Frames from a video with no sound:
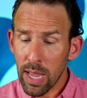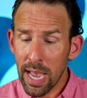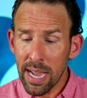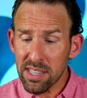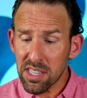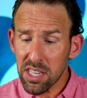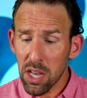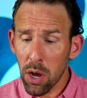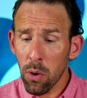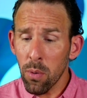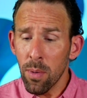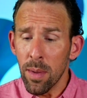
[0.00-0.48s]

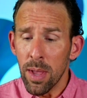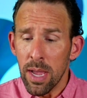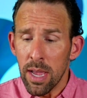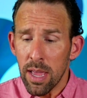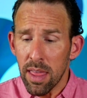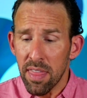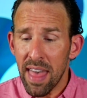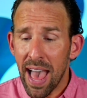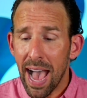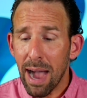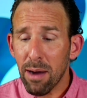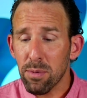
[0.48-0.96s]
And so
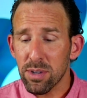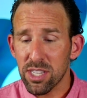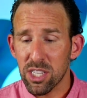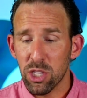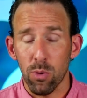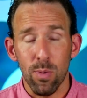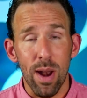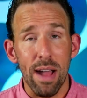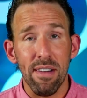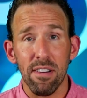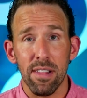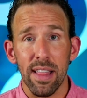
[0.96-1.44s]
that was
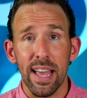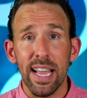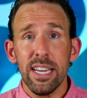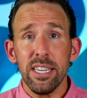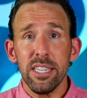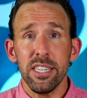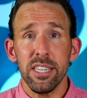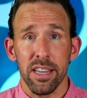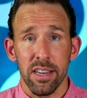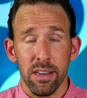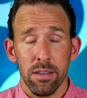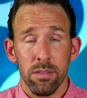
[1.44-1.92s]
the
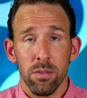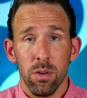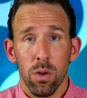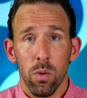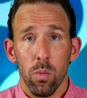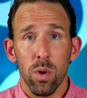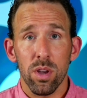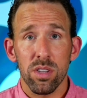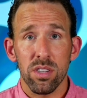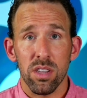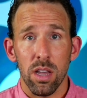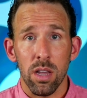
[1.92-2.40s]
revelation
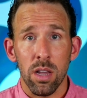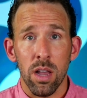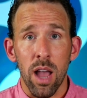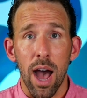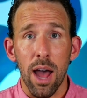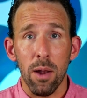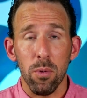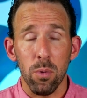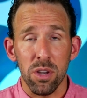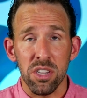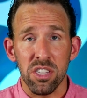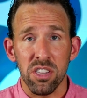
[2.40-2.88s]
was
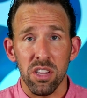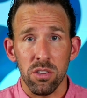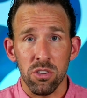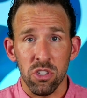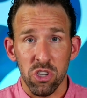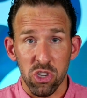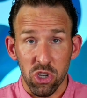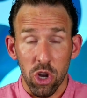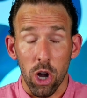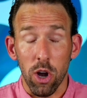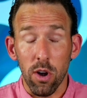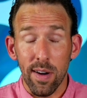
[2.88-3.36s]
God was
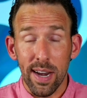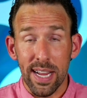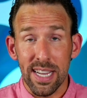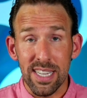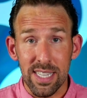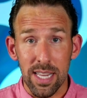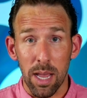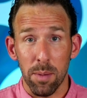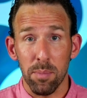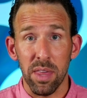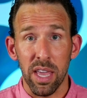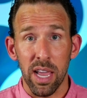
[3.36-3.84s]
stirring
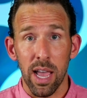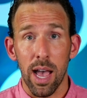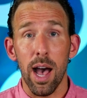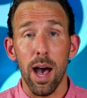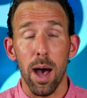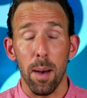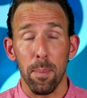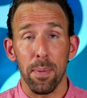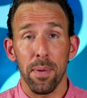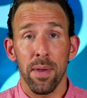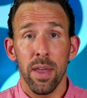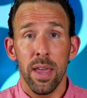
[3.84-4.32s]
something
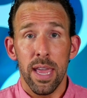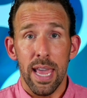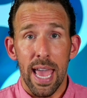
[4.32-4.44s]
up